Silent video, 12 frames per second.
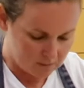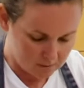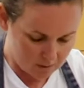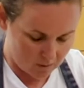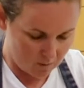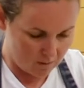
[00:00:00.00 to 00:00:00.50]

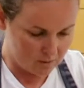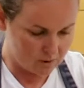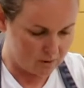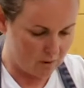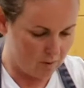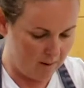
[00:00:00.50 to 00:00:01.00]
So I'm
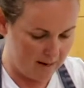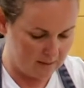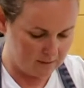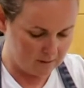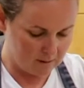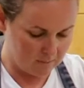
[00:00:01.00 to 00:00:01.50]
just going to
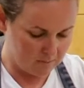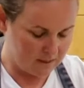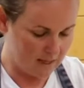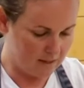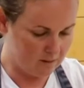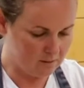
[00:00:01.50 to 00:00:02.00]
place the
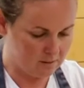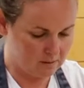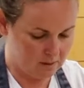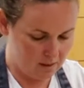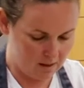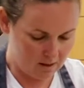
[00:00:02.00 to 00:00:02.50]

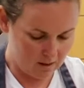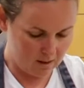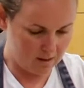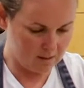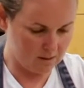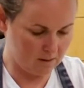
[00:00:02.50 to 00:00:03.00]
potatoes
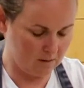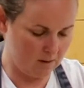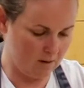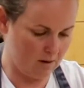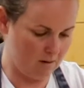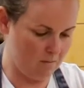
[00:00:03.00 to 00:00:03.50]
into
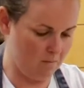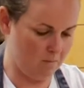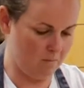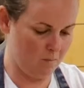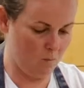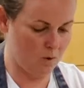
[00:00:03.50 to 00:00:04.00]
the
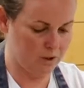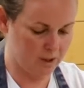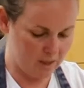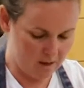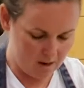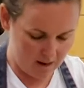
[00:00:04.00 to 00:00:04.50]

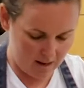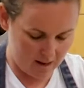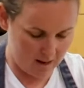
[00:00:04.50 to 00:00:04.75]
water.